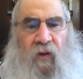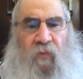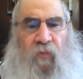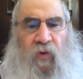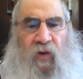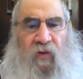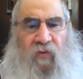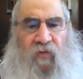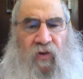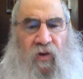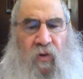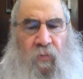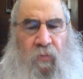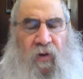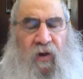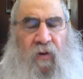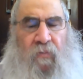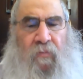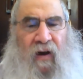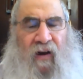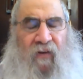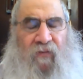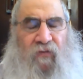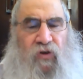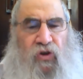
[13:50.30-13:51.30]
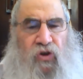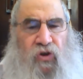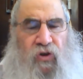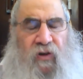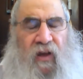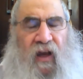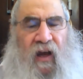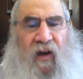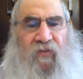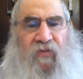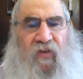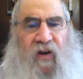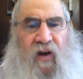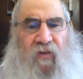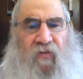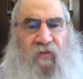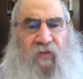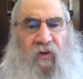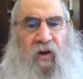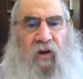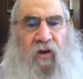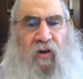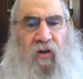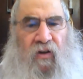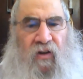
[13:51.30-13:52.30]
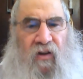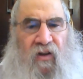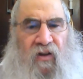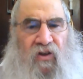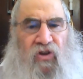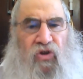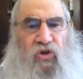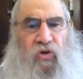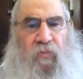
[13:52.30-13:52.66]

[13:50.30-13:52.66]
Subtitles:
Even you're being mafresh and you have kavana that this